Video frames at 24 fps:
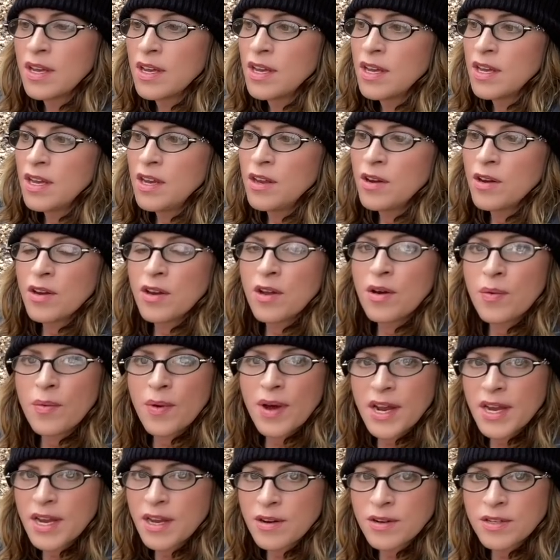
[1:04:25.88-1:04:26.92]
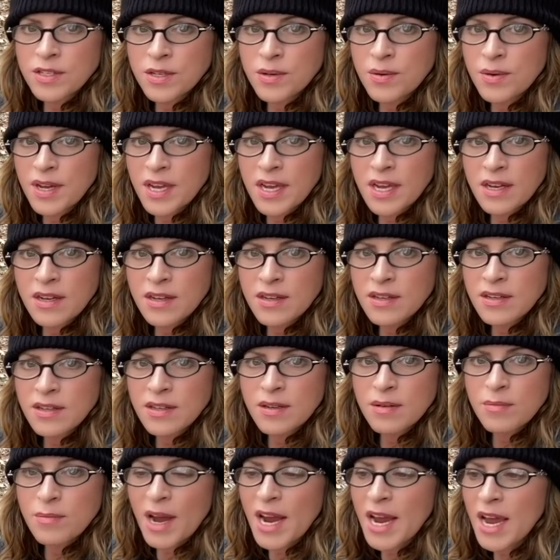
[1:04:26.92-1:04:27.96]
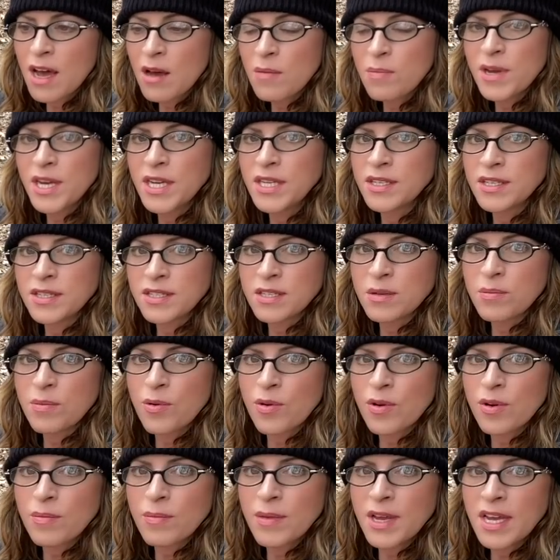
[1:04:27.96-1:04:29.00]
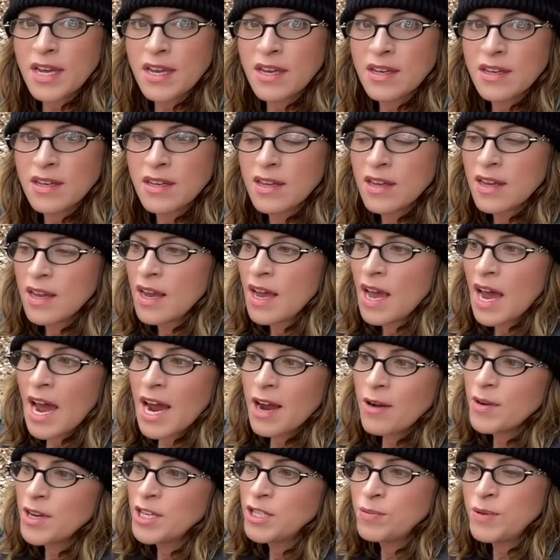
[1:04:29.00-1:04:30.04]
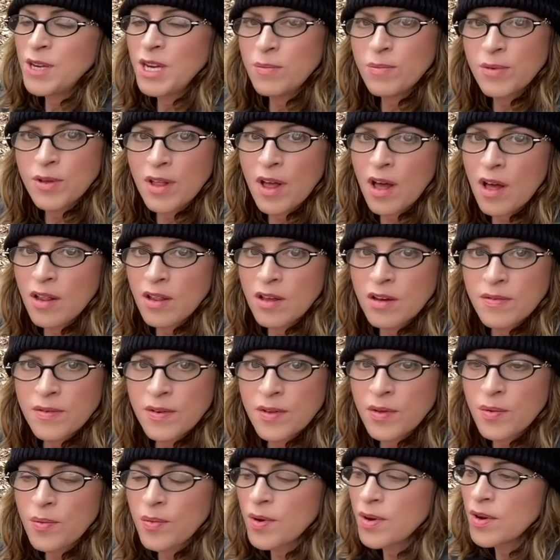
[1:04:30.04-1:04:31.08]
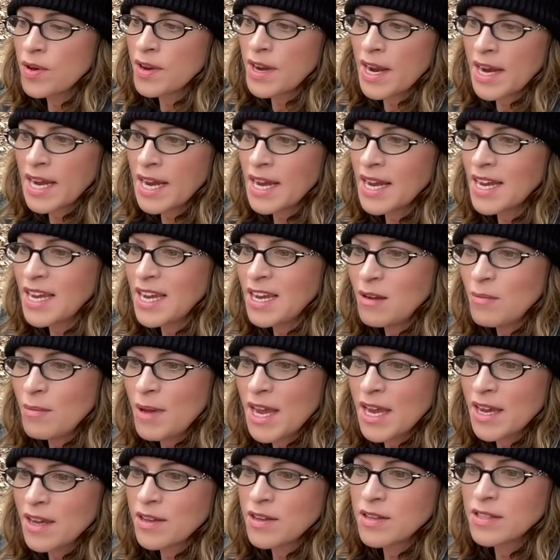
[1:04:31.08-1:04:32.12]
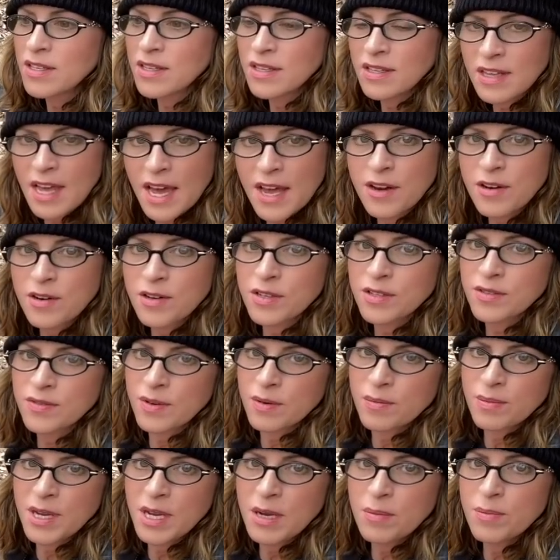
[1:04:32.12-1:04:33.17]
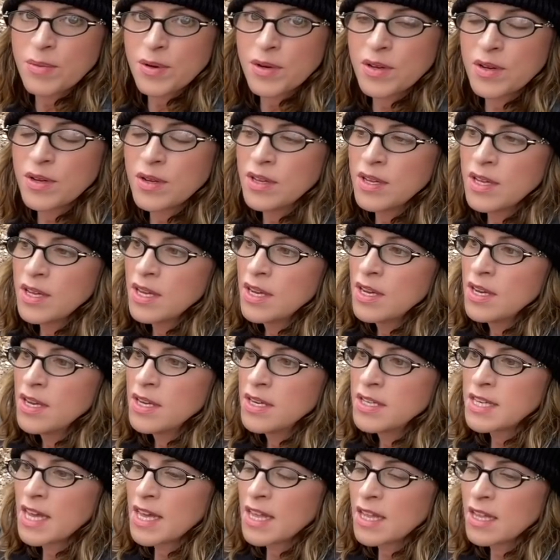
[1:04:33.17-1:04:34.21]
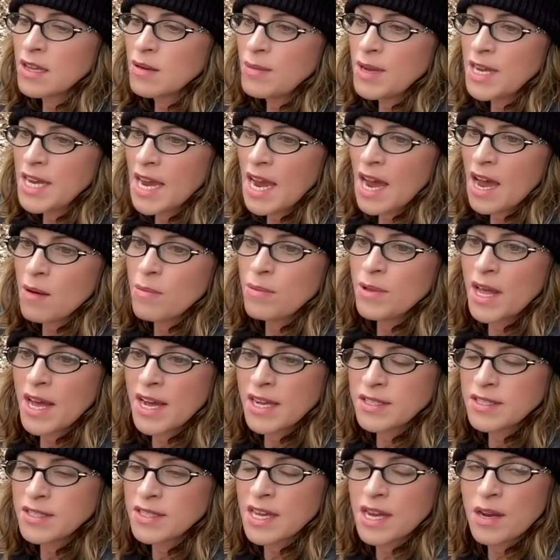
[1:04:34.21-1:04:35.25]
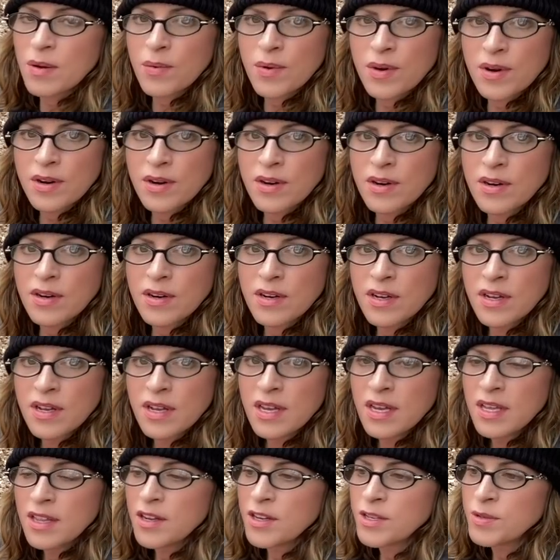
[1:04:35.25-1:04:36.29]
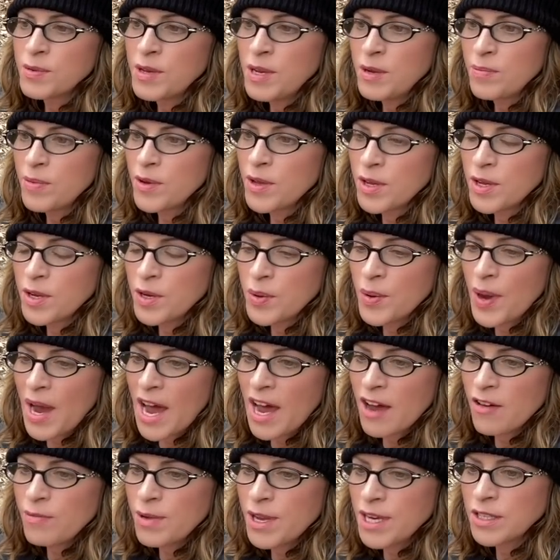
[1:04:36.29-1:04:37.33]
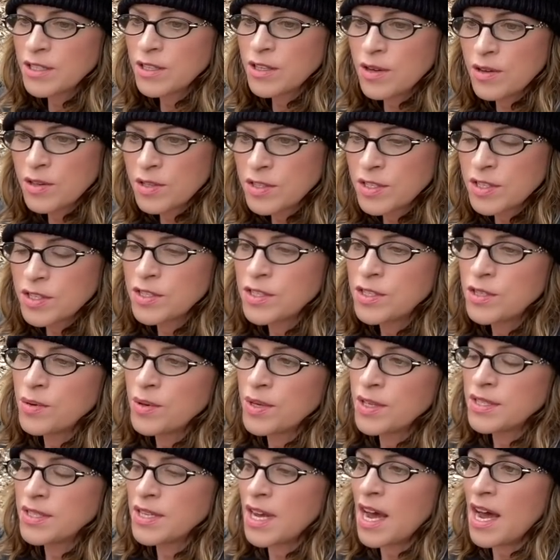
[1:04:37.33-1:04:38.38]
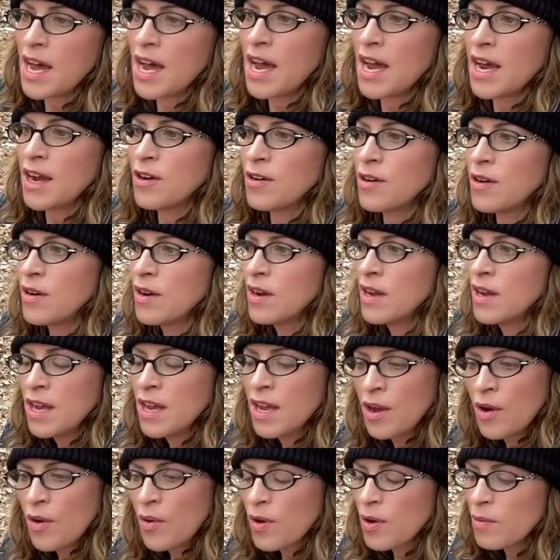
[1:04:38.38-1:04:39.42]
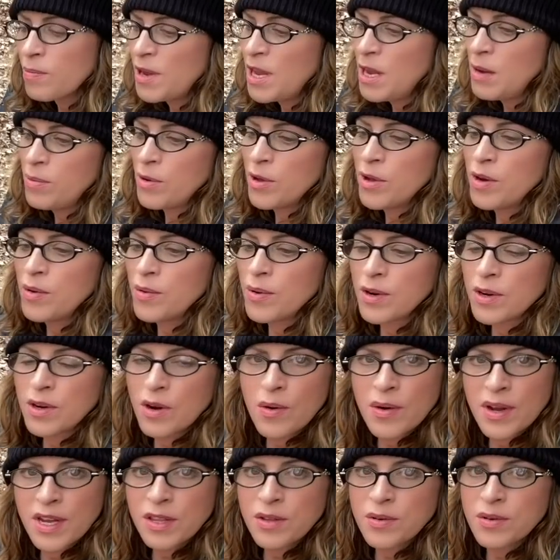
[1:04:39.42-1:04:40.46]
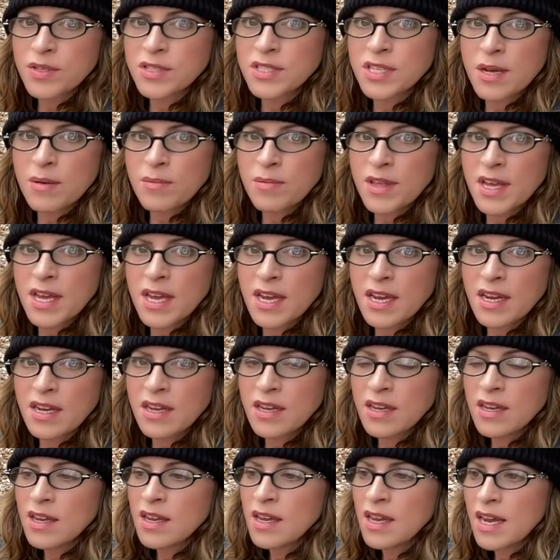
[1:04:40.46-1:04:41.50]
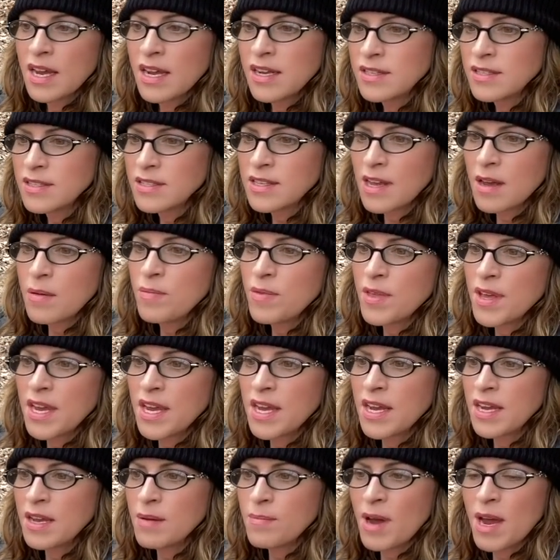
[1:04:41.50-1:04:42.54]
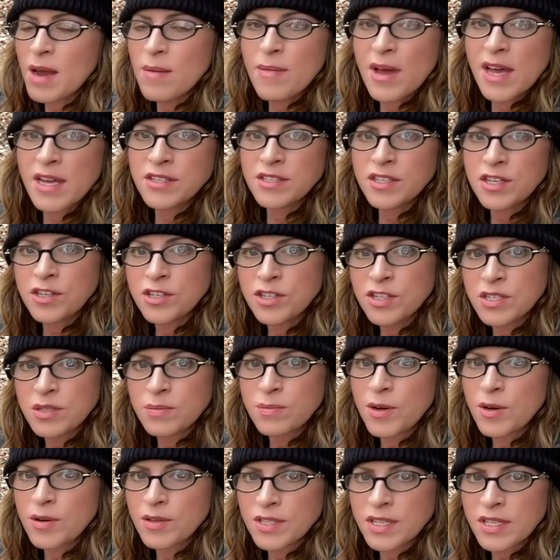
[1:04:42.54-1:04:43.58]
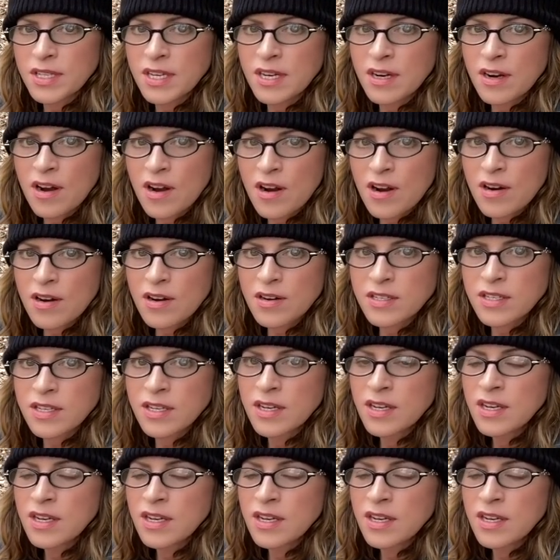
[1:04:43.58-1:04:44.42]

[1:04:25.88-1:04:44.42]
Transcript: You don't know what you're doing by helping to support me I reach people all over the world. I get emails and letters from people telling me how blessed they were. There's people who have been close to suicide or, or people who were going through something and something in my message spoke to their heart.